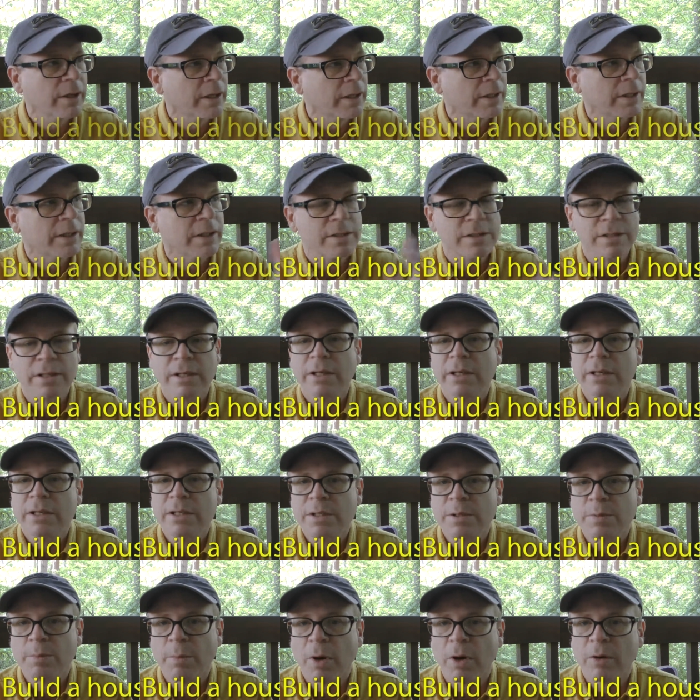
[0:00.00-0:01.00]
in this
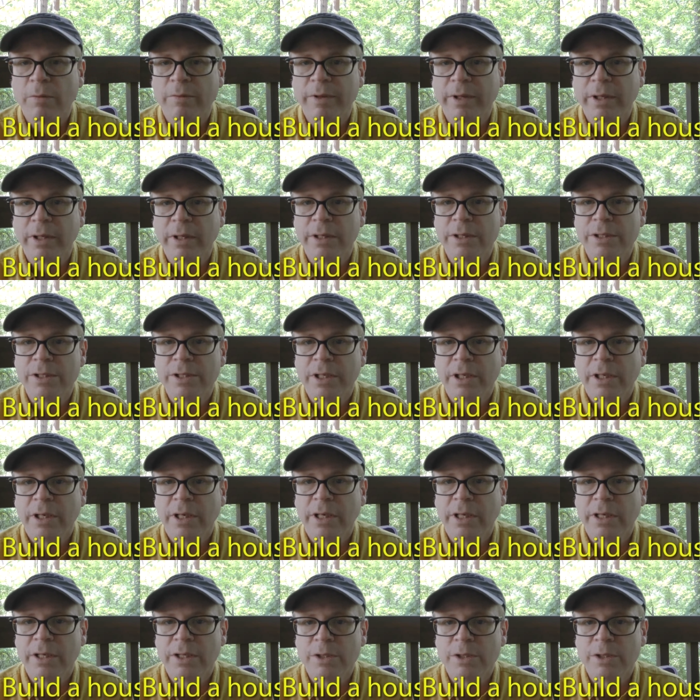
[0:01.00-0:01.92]
small village in